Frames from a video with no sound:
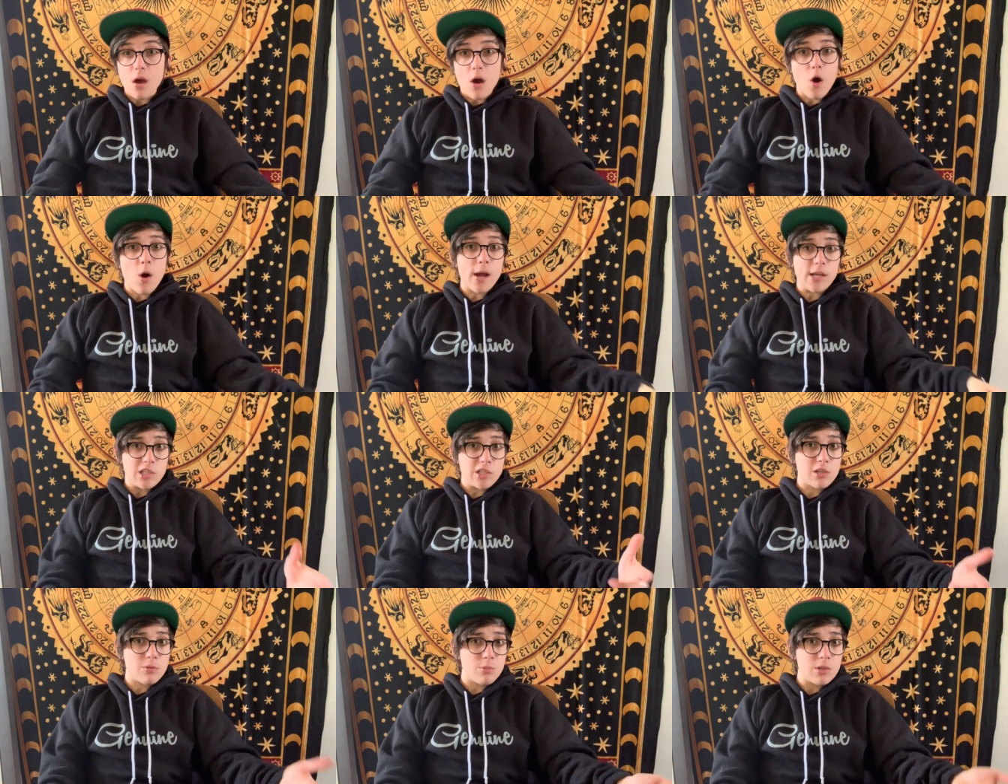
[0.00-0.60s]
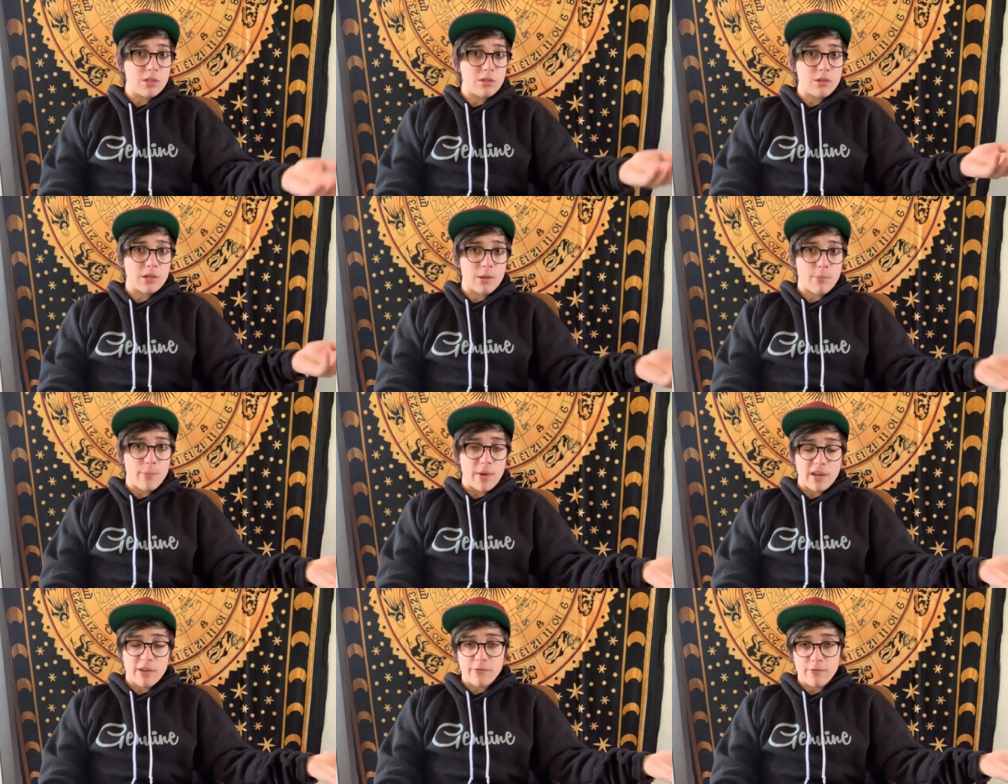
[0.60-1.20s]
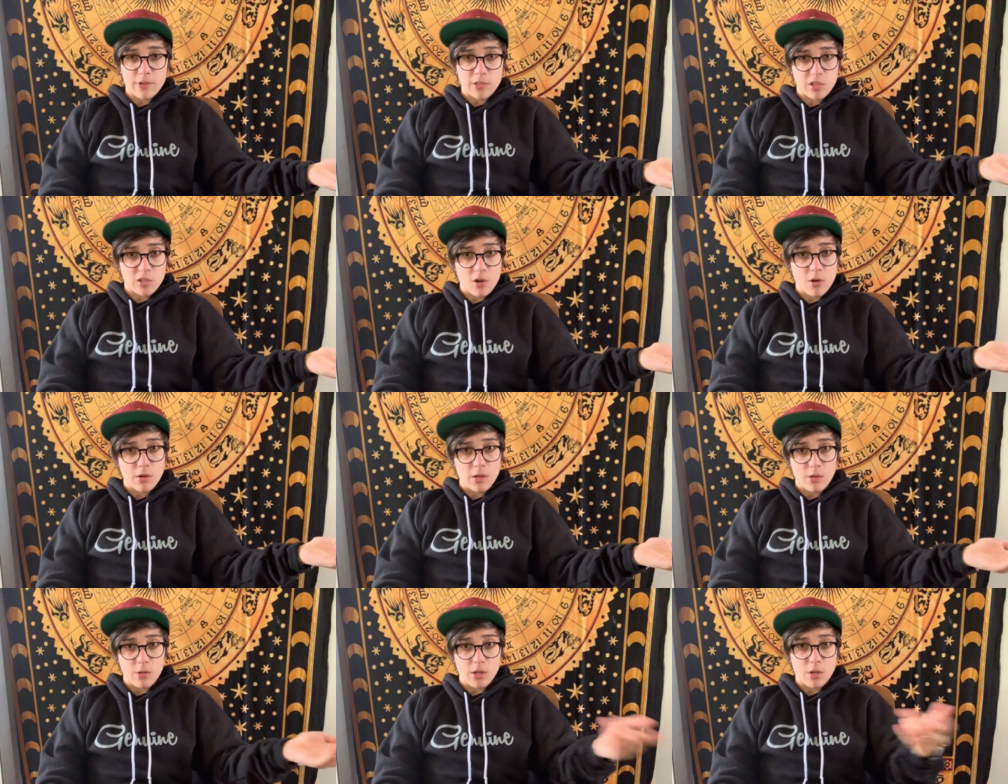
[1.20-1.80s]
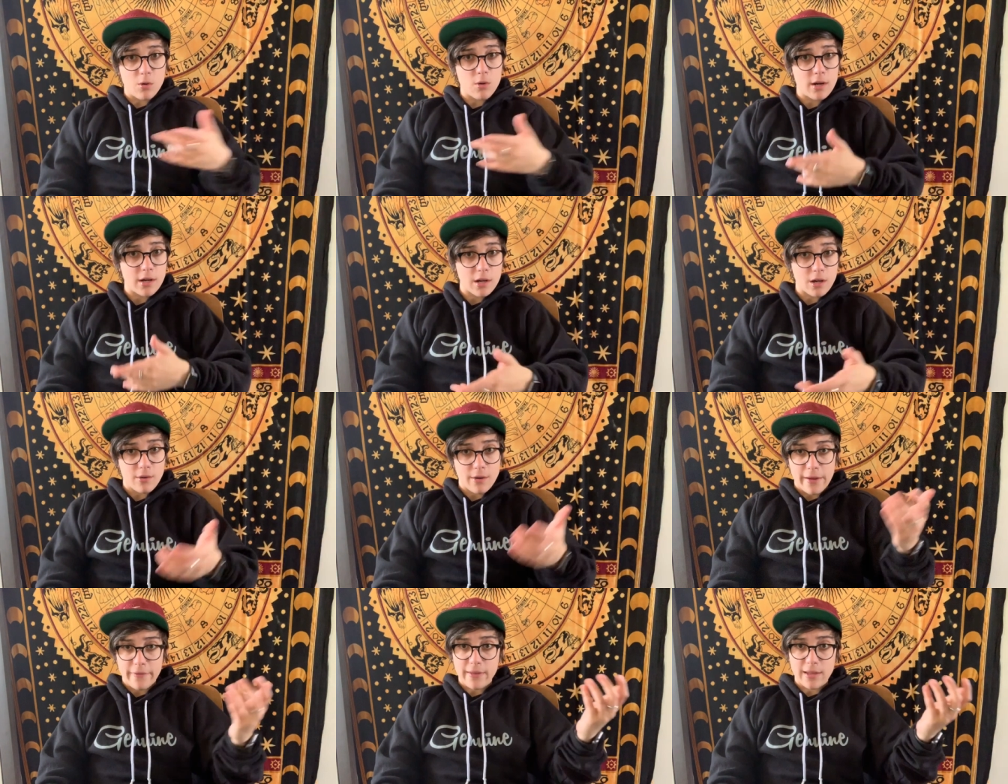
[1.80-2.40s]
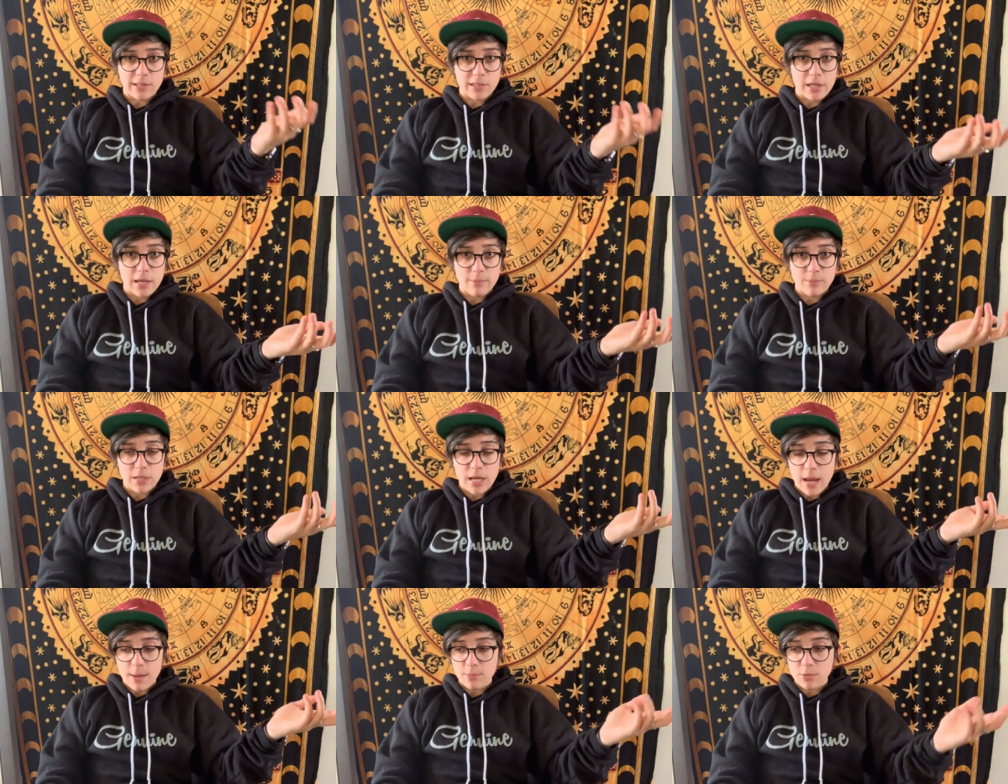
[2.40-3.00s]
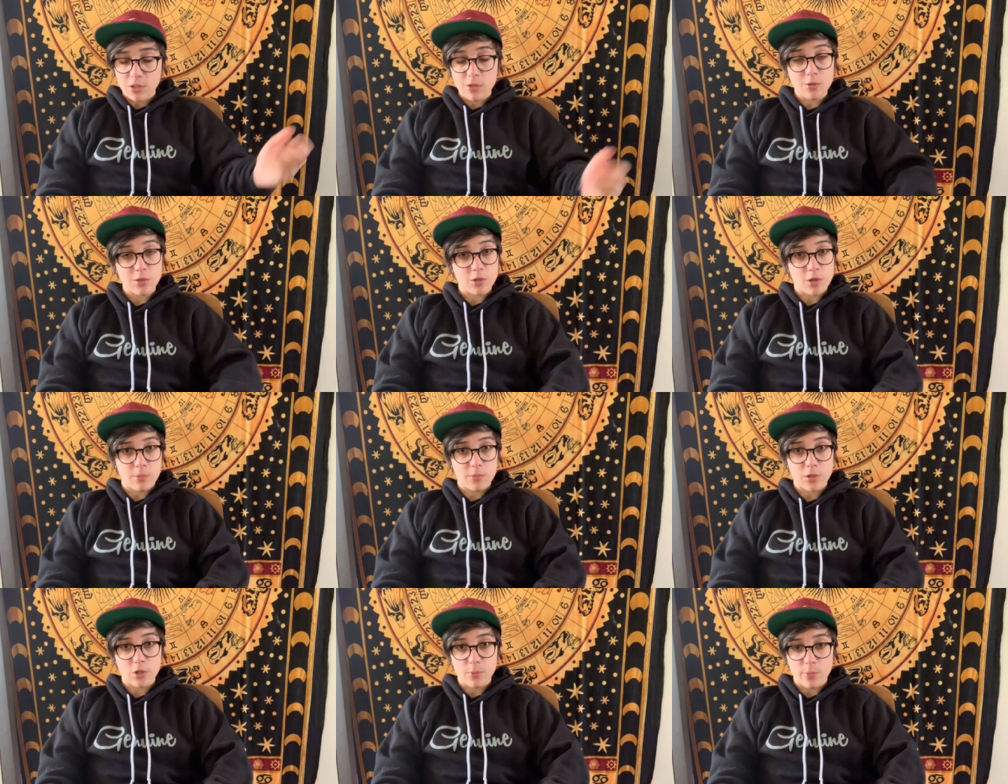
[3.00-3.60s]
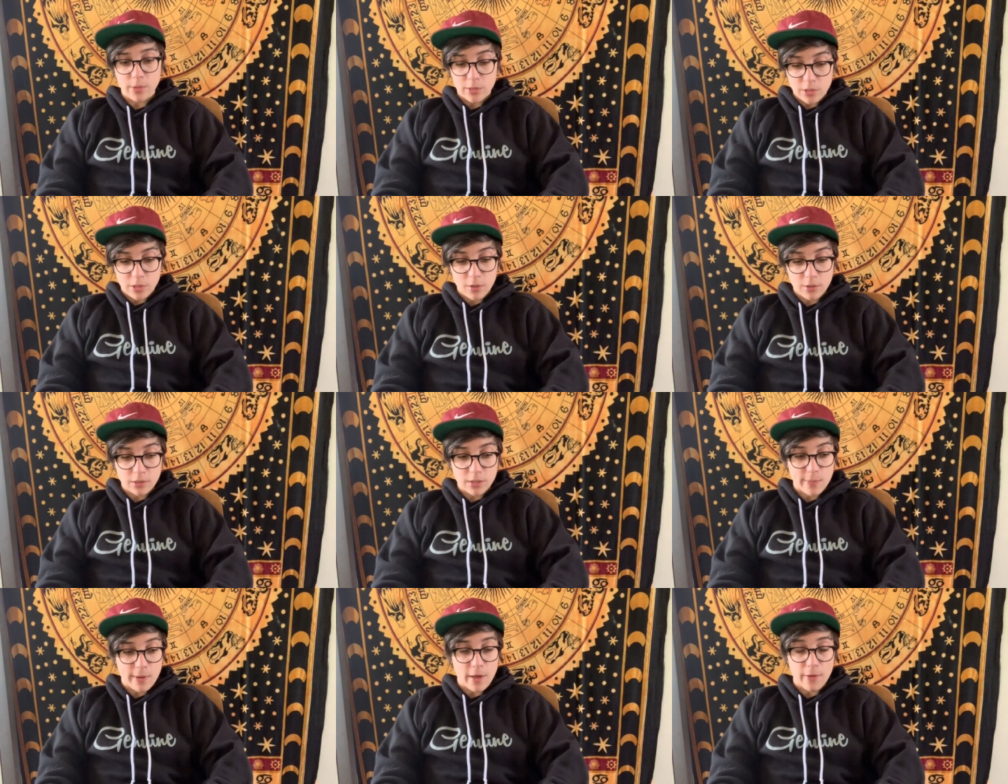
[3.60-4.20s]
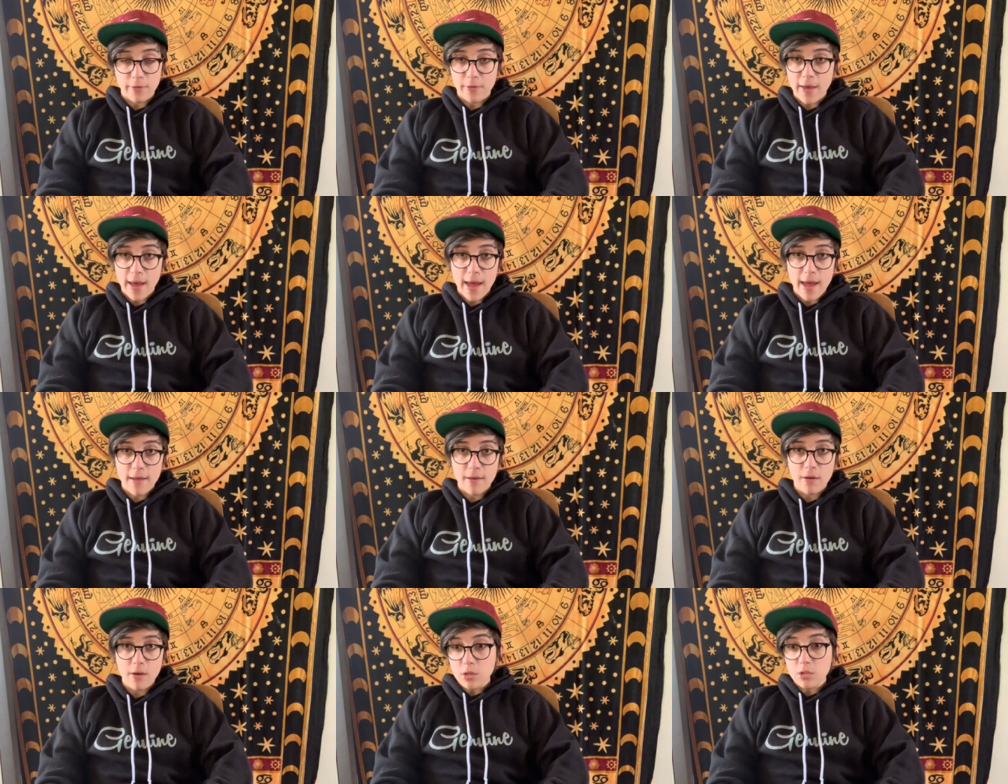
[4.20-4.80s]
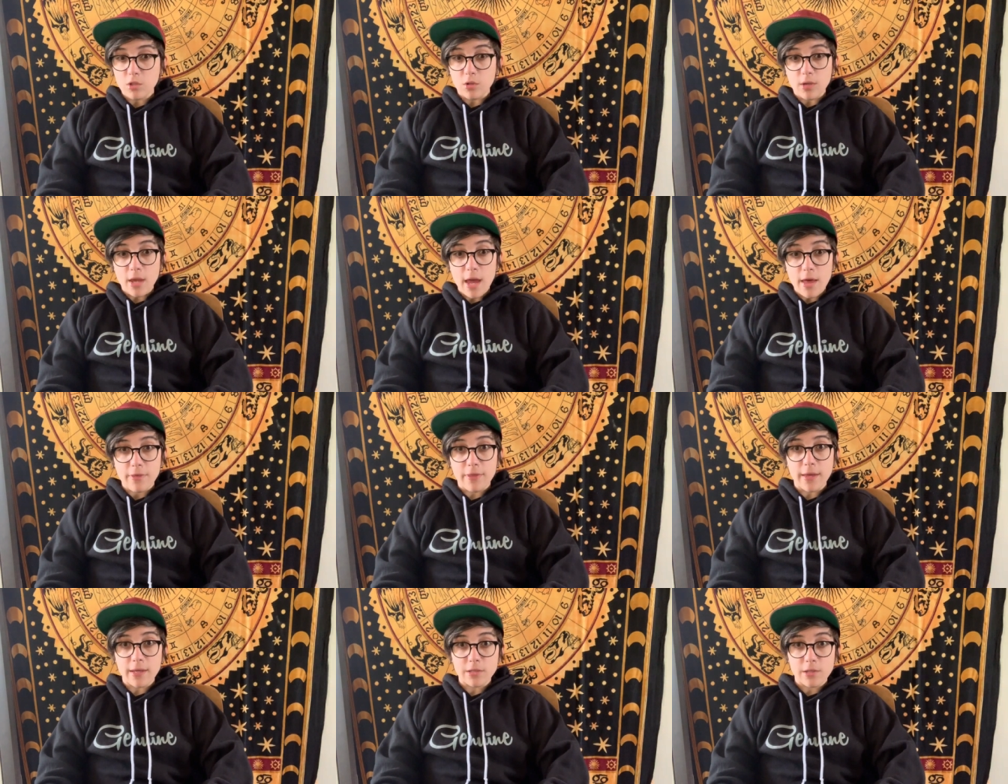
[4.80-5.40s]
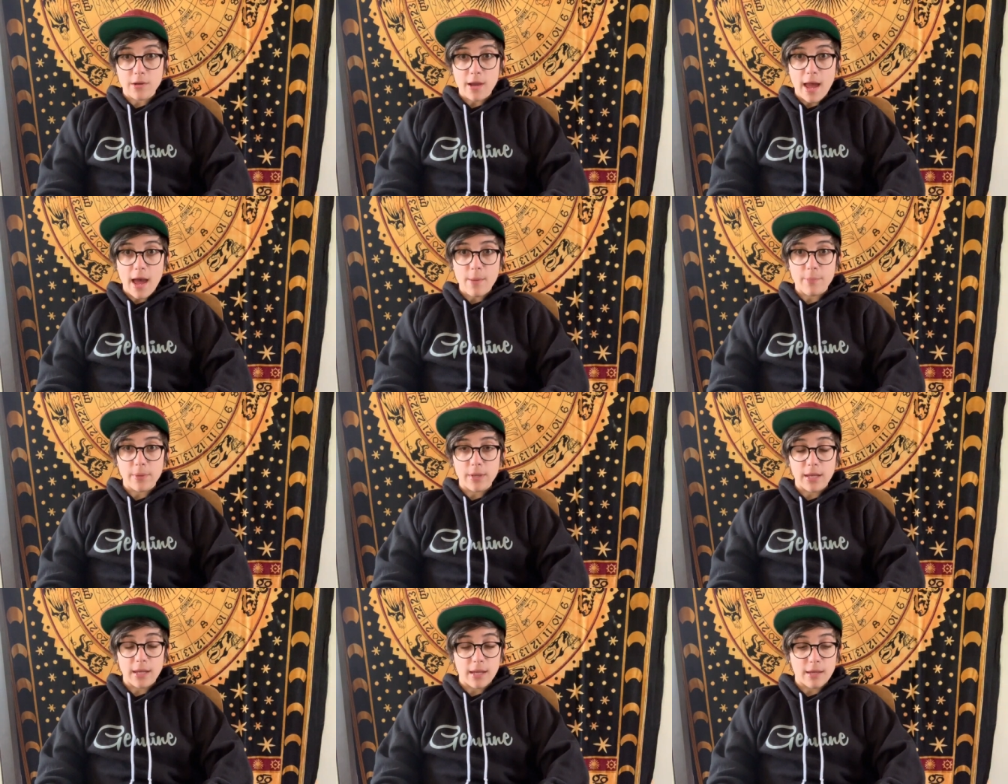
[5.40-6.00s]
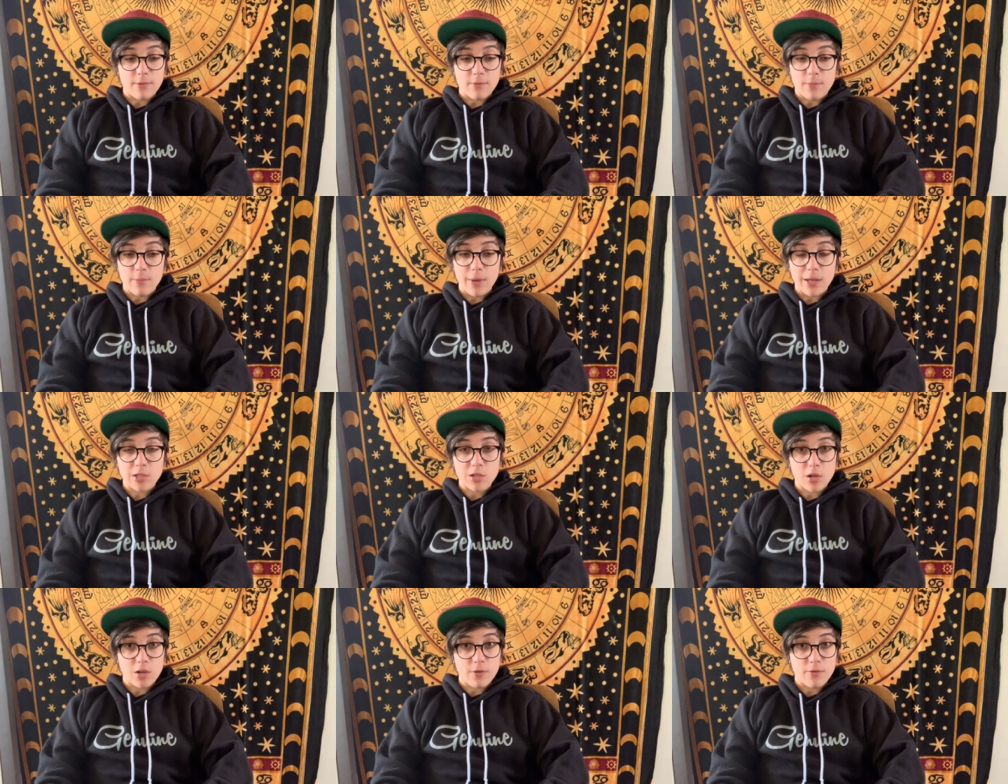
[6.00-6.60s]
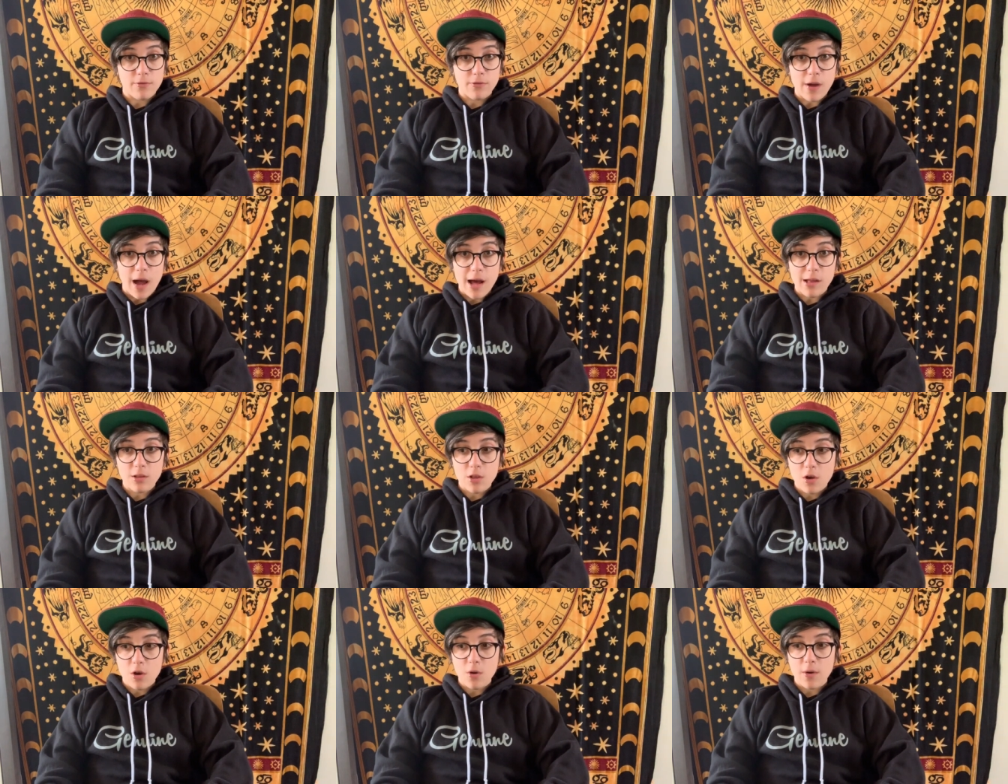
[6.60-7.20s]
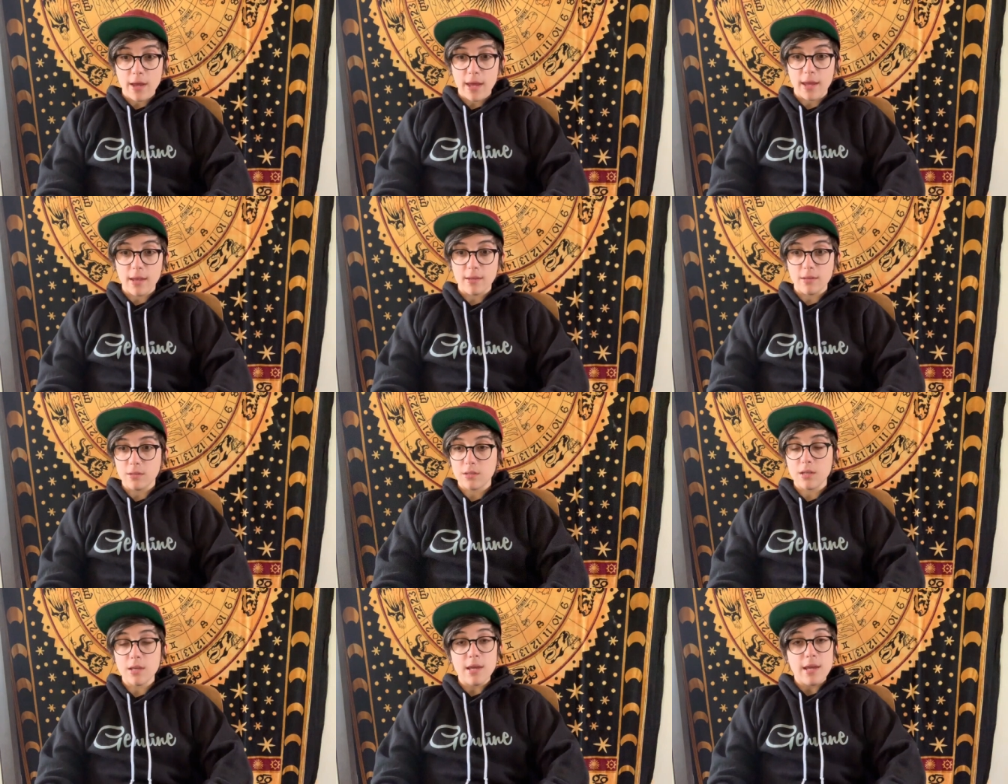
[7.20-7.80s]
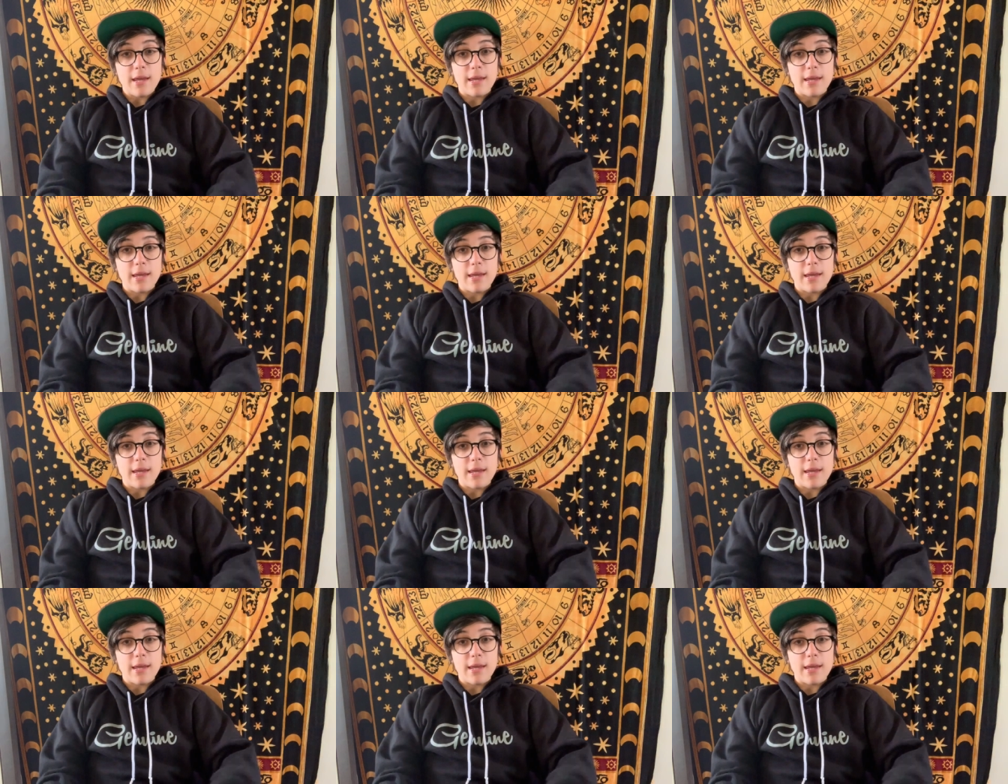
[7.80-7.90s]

Oh, I should be doing a benefit show in New York around that same time too, so I'm super stoked about that. So yeah, things are happening and make sure you follow and